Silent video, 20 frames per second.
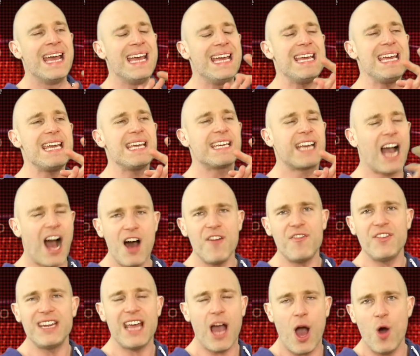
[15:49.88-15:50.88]
He
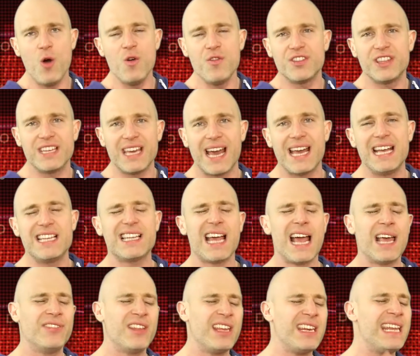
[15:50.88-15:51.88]
covered it over the ace,
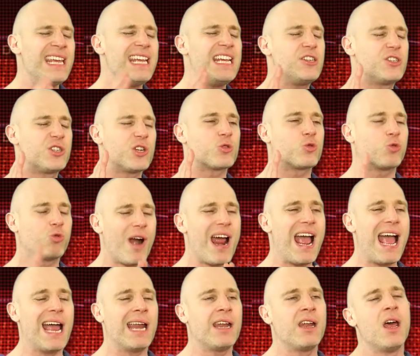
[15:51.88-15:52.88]
and then he just
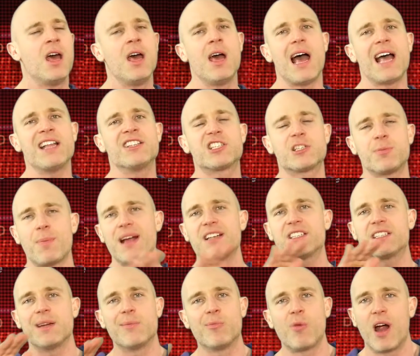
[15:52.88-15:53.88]
ran and
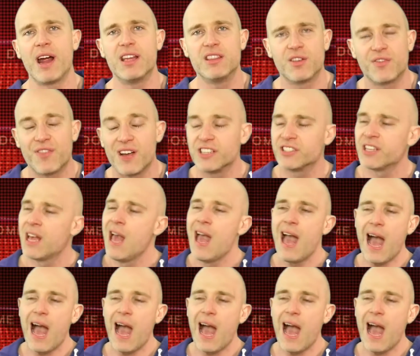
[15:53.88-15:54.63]
smashed him right in the face.